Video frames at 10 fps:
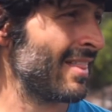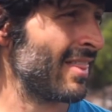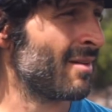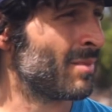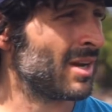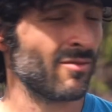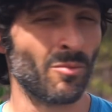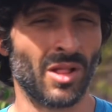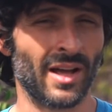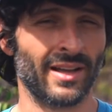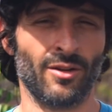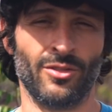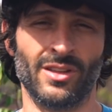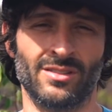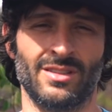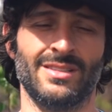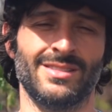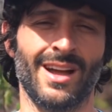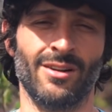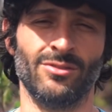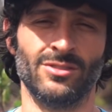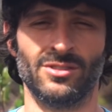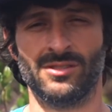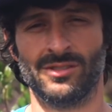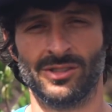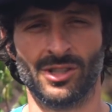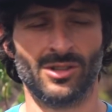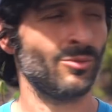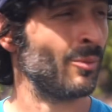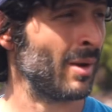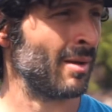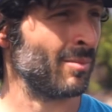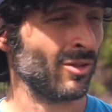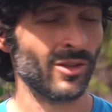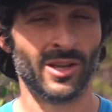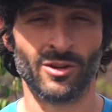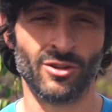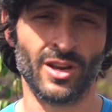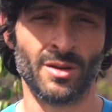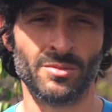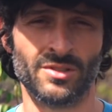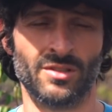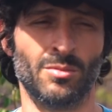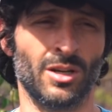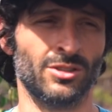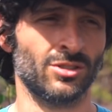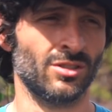And that might even block out things like sound. You might not be able to hear your neighbors as much.